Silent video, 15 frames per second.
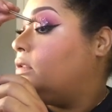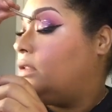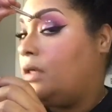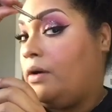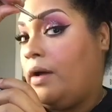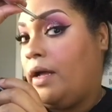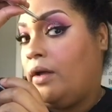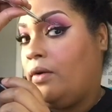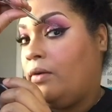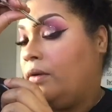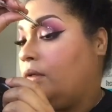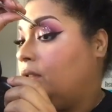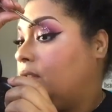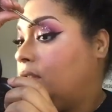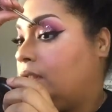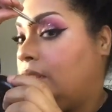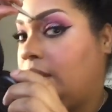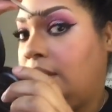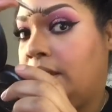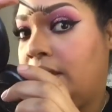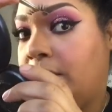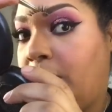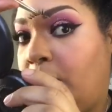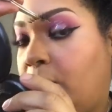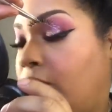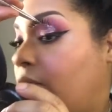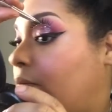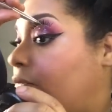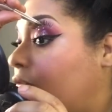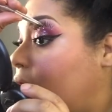So I go in just like this. Let me move
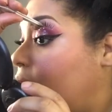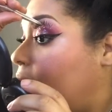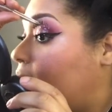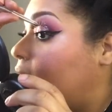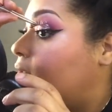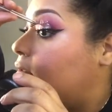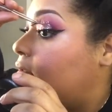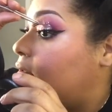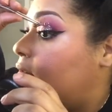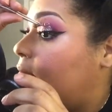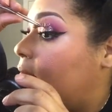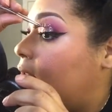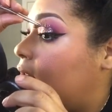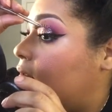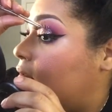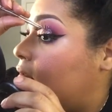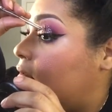up for you guys a little bit.